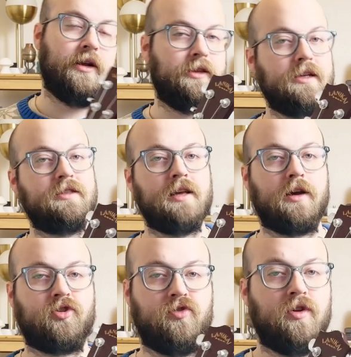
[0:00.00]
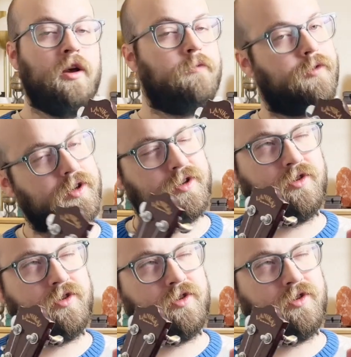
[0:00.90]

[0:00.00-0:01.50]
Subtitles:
In this section, we're going to